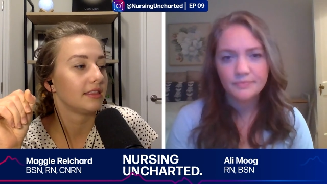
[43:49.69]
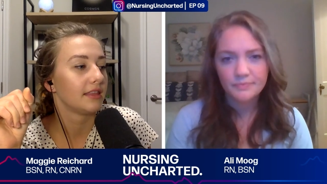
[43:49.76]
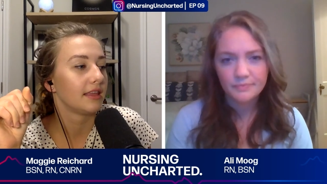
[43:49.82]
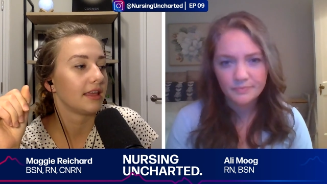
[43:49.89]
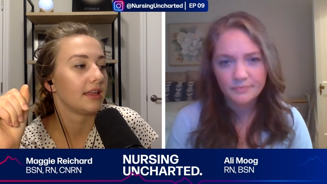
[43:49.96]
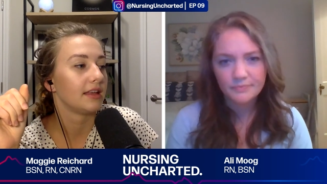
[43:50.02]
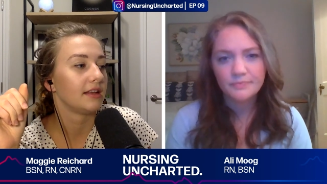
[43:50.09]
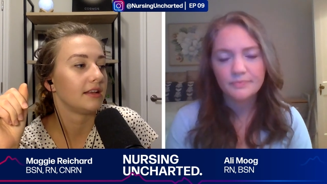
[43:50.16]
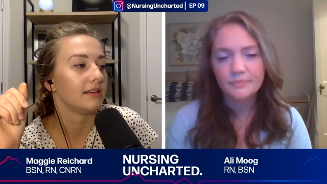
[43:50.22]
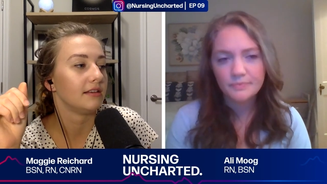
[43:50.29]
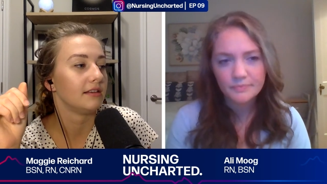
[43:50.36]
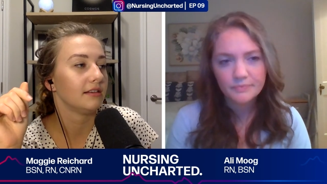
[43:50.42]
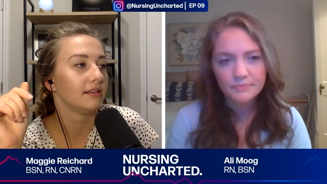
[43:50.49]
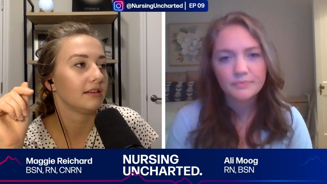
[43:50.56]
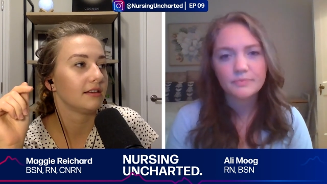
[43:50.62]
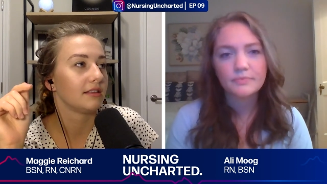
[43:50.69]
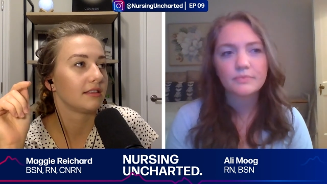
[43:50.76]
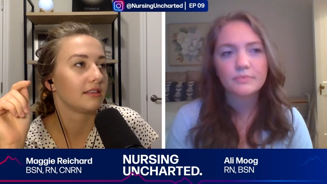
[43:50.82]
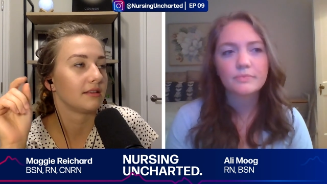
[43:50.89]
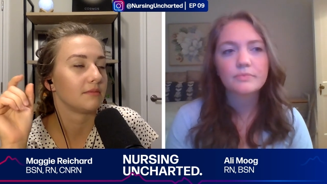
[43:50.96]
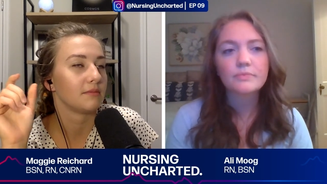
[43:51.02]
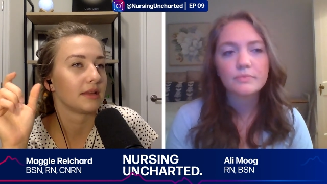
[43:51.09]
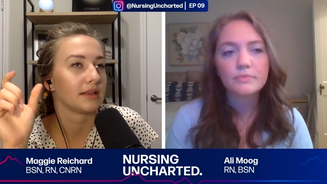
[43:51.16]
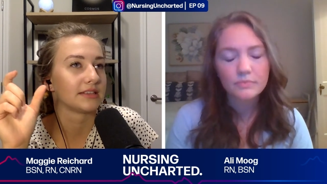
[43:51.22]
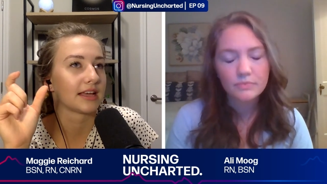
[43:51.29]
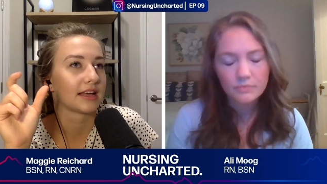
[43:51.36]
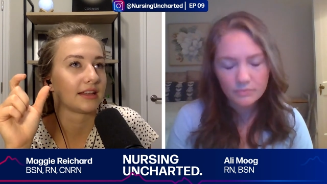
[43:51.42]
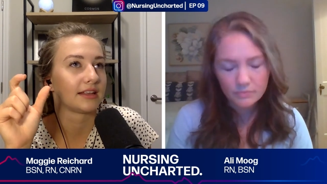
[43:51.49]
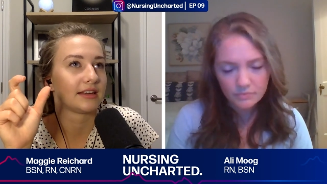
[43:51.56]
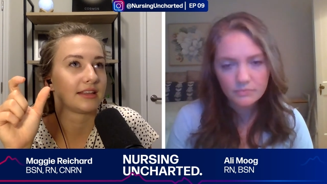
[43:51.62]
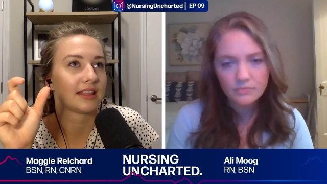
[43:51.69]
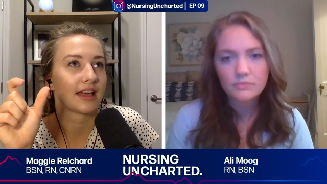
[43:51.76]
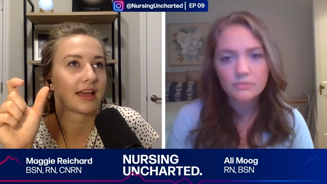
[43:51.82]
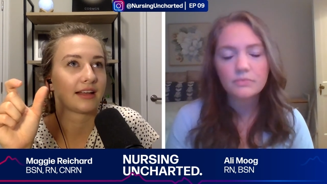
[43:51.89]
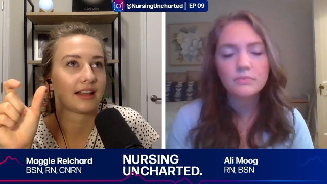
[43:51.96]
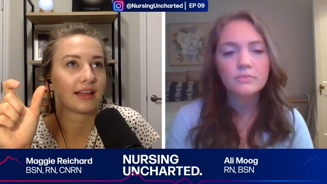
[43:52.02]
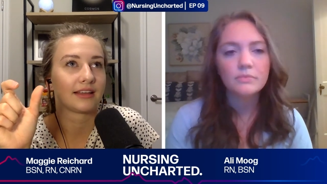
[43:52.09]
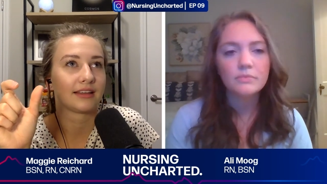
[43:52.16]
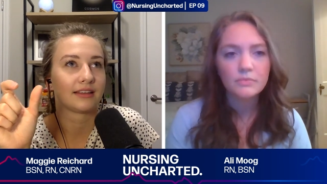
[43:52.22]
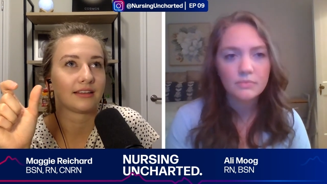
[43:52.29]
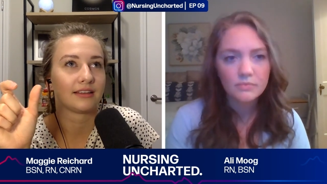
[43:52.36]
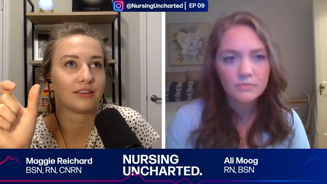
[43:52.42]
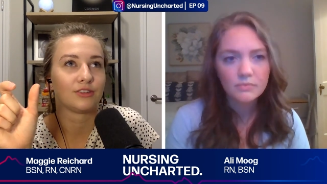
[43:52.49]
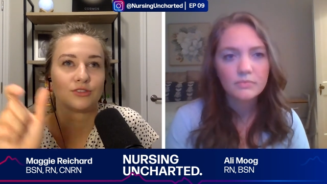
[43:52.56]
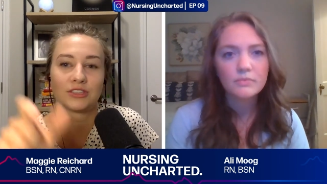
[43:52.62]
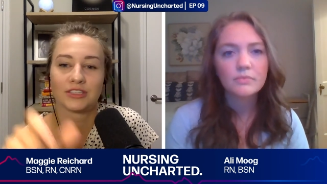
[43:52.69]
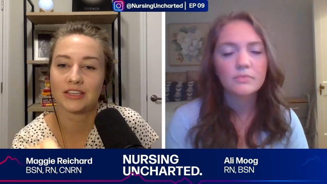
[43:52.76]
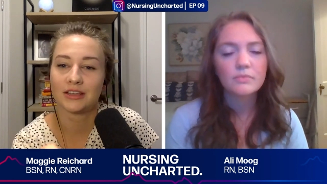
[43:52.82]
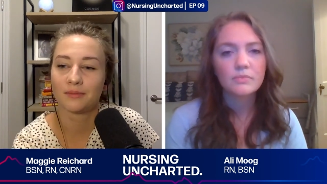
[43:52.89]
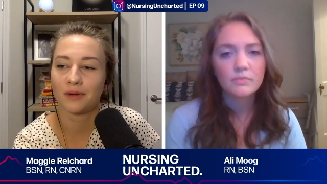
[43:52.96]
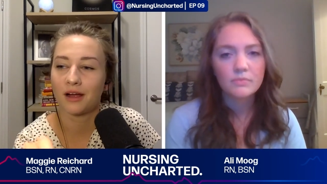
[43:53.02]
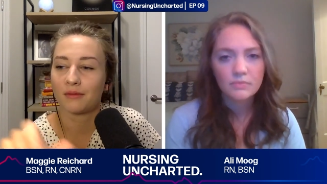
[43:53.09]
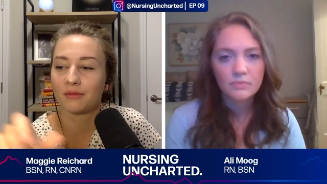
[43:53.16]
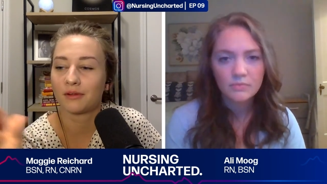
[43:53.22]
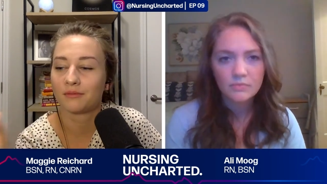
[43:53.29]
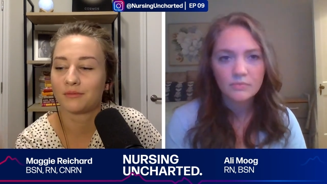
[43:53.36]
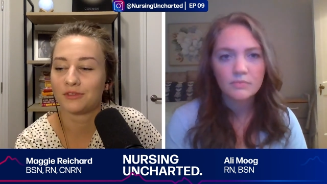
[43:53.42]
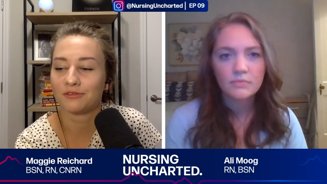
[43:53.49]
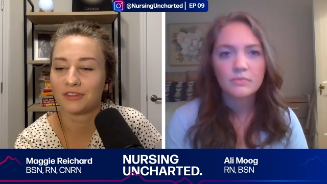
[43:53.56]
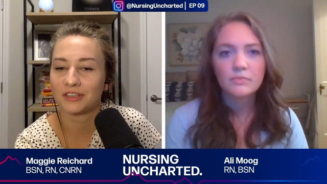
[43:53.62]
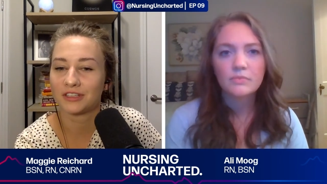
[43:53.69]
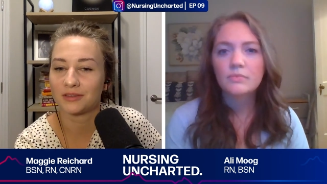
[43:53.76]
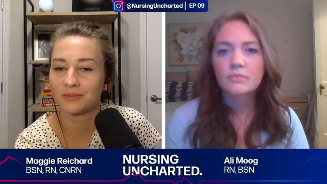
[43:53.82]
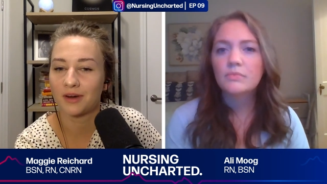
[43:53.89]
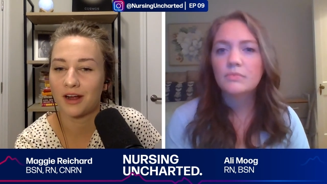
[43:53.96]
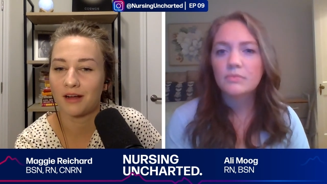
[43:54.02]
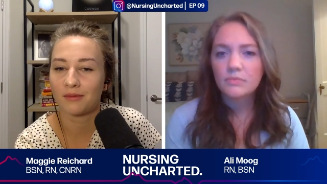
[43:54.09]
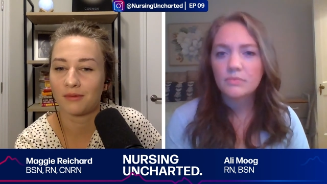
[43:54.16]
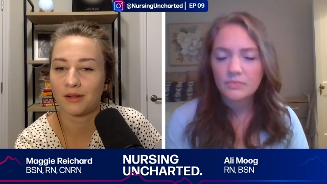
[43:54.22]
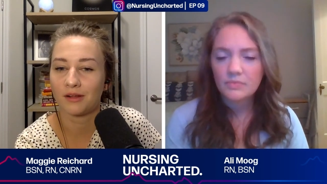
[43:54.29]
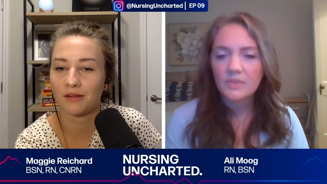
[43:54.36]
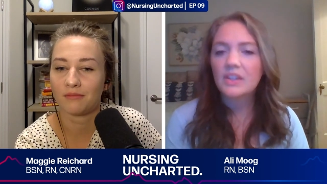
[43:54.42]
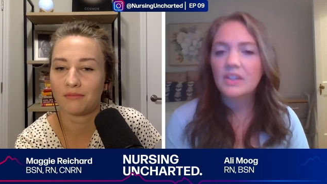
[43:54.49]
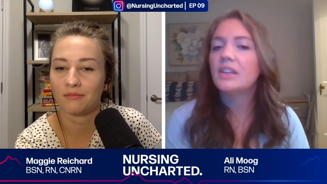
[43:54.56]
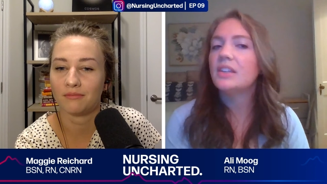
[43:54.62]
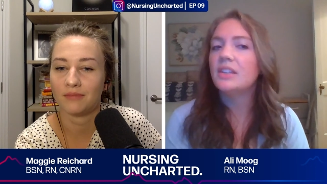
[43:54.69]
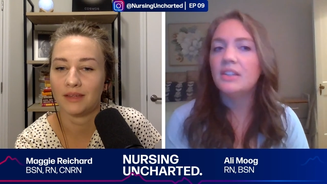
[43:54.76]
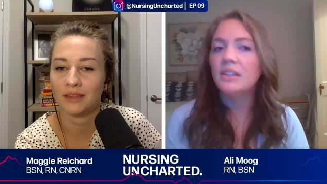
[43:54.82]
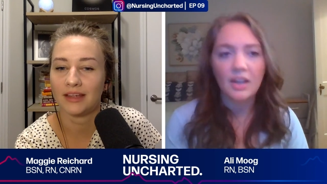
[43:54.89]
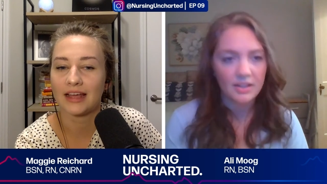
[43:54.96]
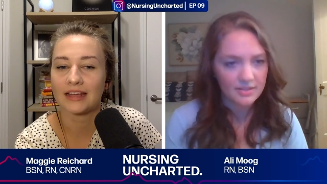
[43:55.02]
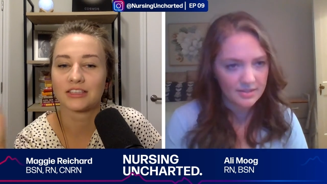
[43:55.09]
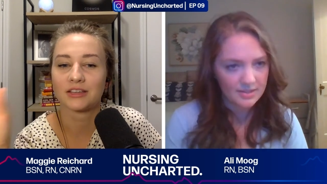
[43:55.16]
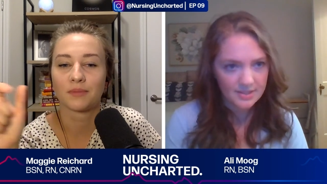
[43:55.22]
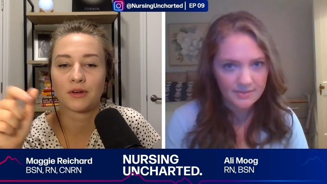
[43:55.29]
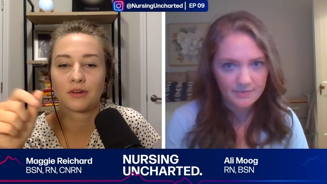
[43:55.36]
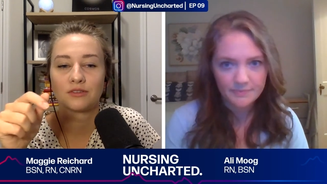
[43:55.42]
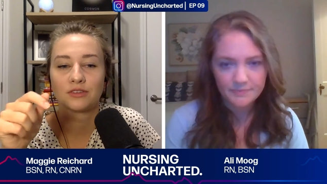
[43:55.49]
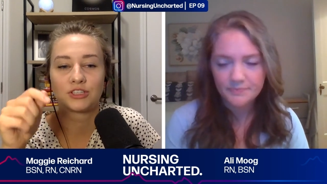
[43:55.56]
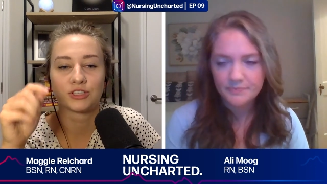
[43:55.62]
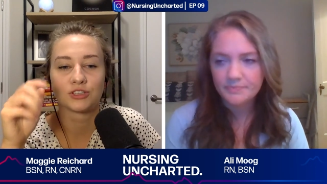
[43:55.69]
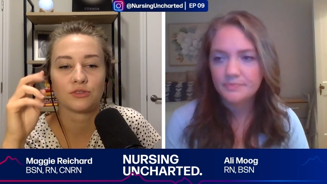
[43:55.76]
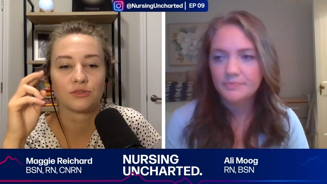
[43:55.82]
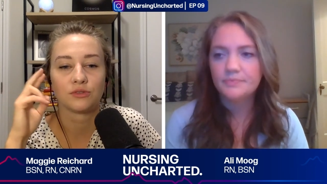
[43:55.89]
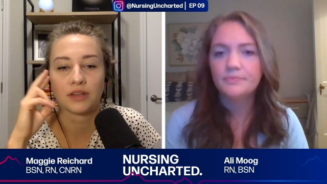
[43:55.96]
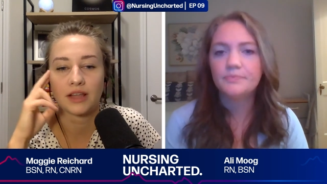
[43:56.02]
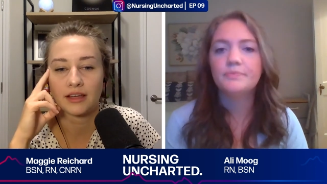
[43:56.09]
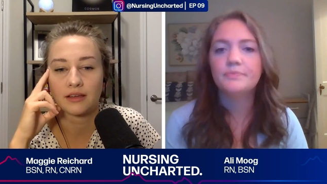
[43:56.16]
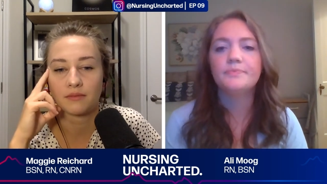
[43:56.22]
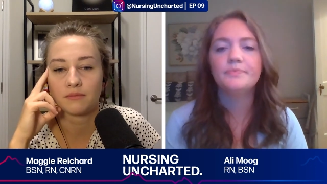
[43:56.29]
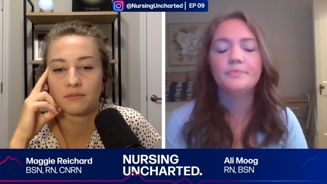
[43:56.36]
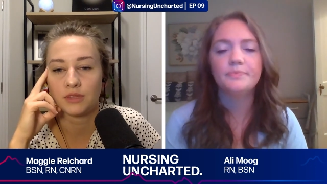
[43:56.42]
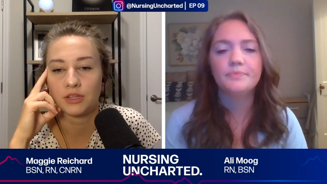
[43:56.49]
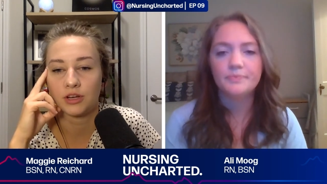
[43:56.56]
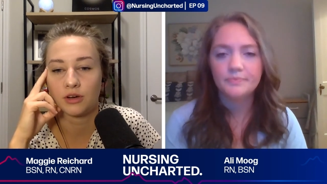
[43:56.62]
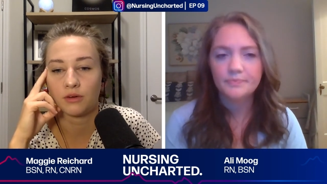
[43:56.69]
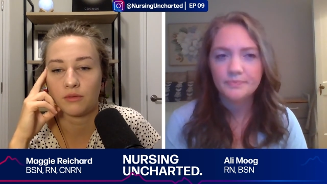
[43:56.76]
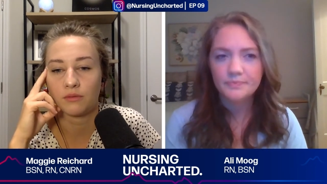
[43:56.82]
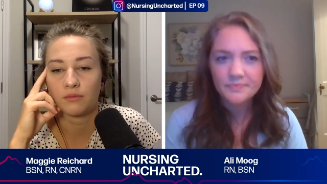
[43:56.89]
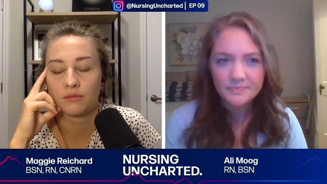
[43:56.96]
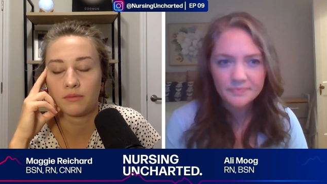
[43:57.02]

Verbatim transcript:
Speaker 1: in the mentality that, like, you see a problem, you fix a problem, as opposed to, like, you know,